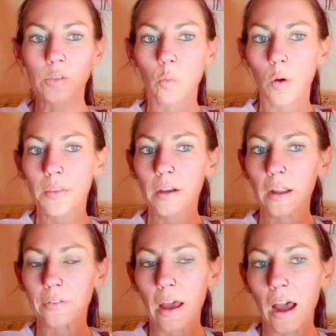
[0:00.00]
is one that
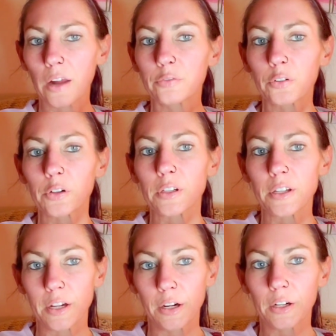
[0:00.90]
I've had for
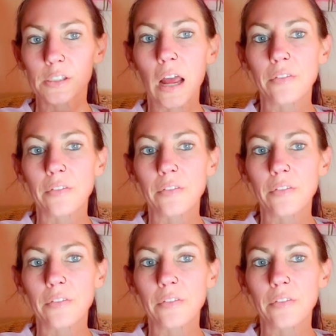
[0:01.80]
years.